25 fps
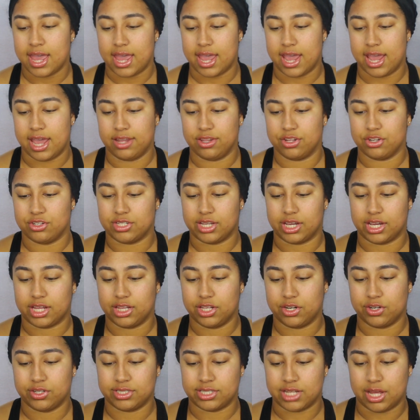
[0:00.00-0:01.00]
And there's like a
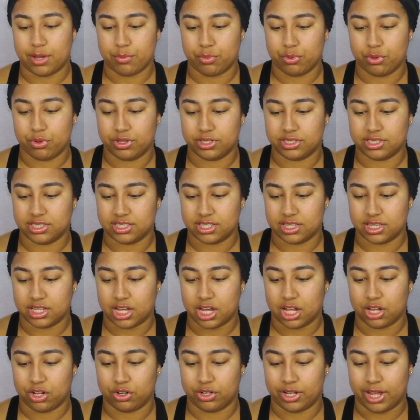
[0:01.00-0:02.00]
little sample. This is in the
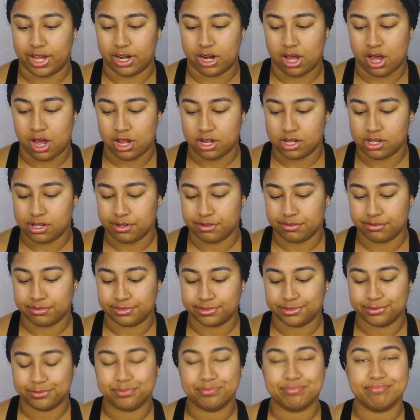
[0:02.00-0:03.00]
color Light
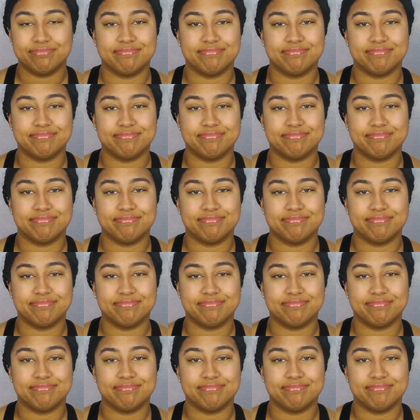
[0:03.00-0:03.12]
Olive.